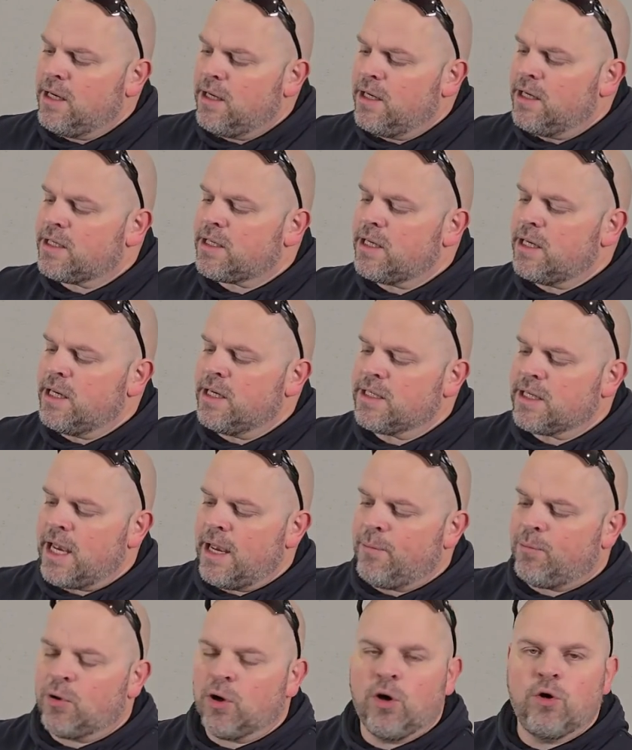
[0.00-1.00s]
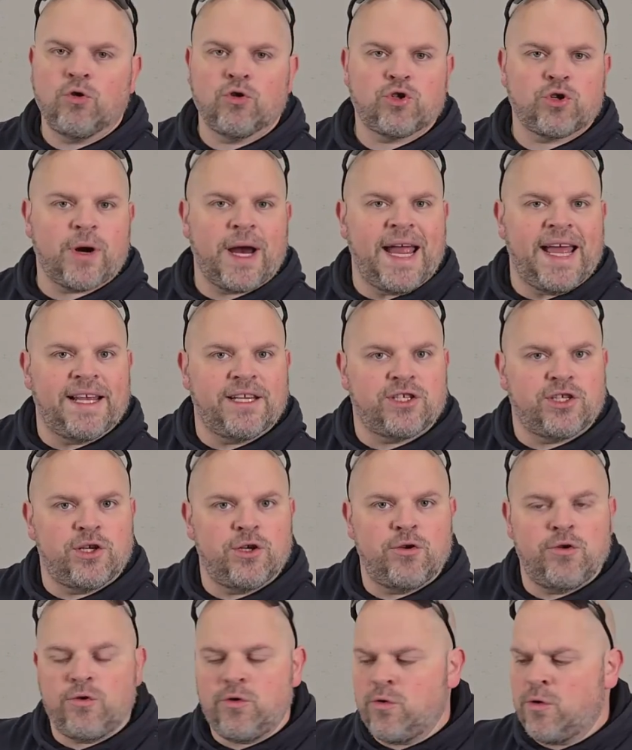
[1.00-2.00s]
This is a ProTran
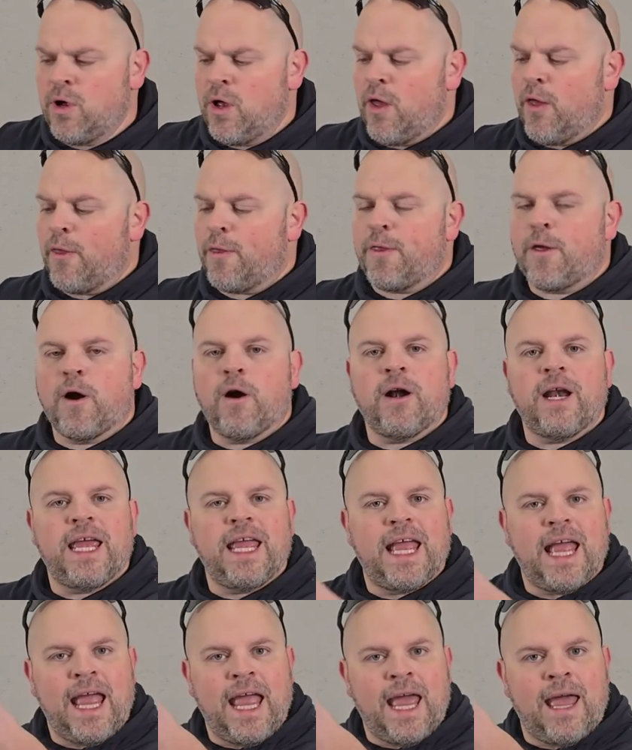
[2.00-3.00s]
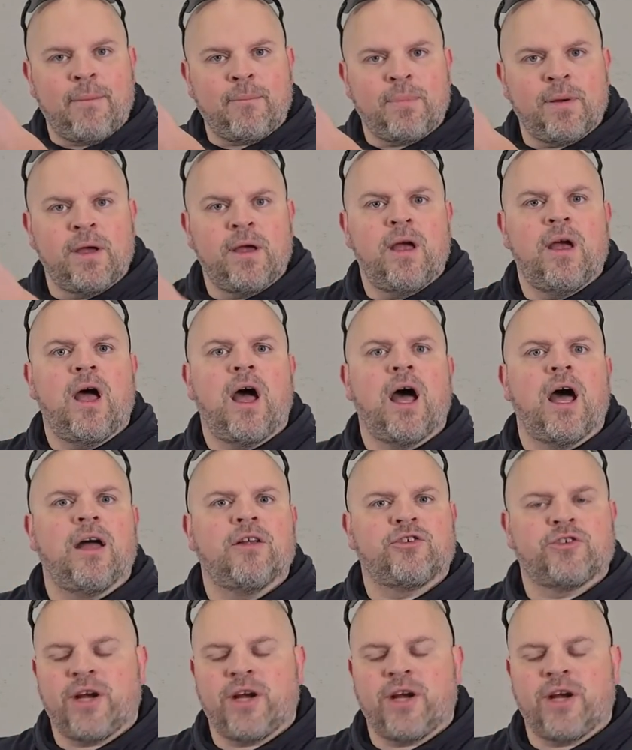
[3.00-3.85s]
2 30 amp uh,